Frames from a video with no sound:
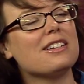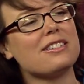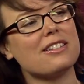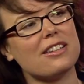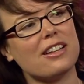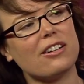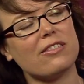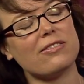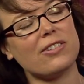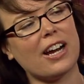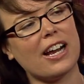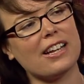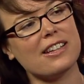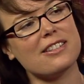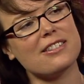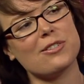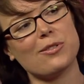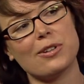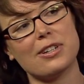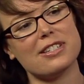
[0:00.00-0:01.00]
to their
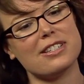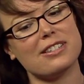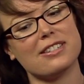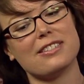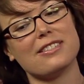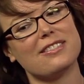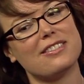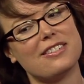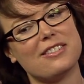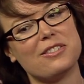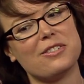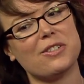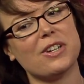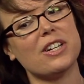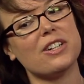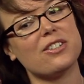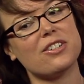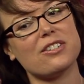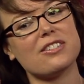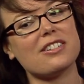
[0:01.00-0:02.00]
friends or to, to
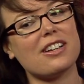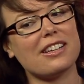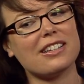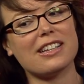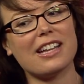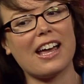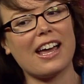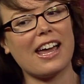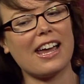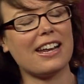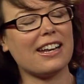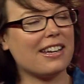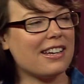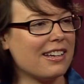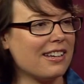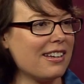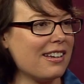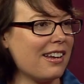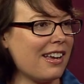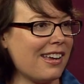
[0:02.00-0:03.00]
strangers online
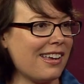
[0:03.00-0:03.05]
and,